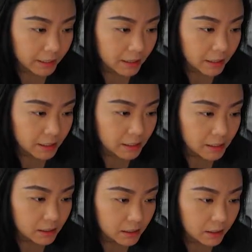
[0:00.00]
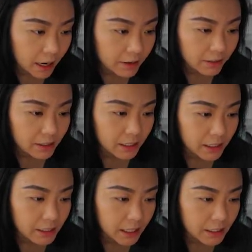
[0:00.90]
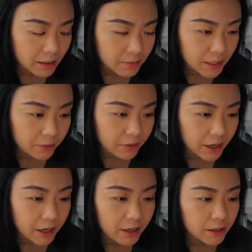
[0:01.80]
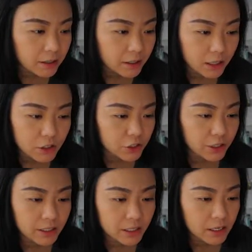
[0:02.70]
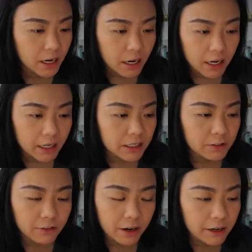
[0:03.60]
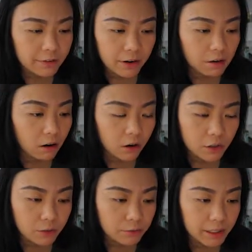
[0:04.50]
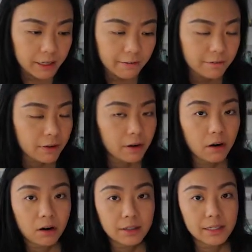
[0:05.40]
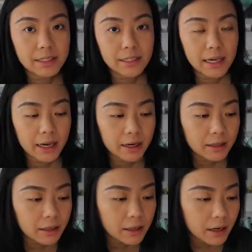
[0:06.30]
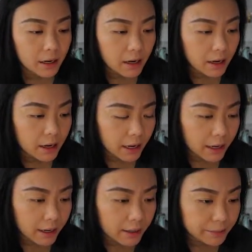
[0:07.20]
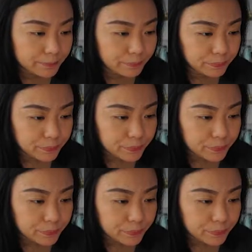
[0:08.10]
this, the end of the sentence ends up down there. It's very, very hard to read and very hard to scan. And